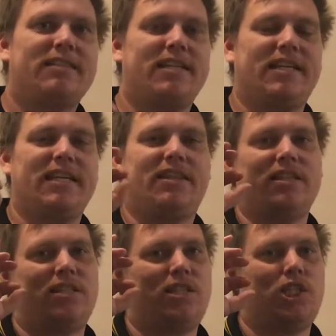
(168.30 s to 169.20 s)
to get
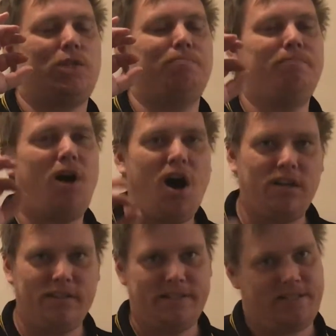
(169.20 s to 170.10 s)
the
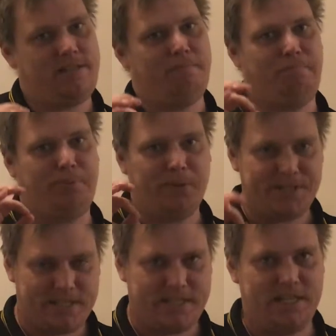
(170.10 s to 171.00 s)
smallest
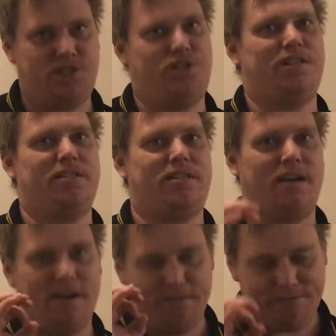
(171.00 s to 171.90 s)
precisions
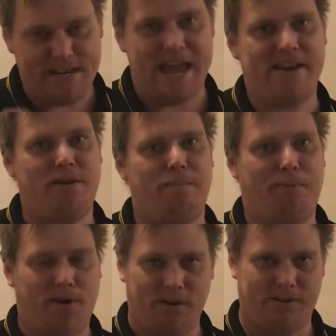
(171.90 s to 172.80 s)
of
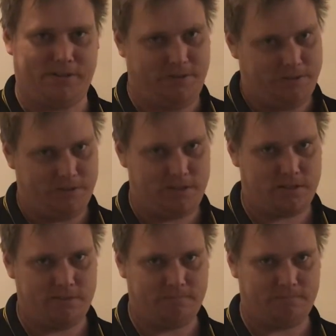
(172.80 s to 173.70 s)
nanoparticles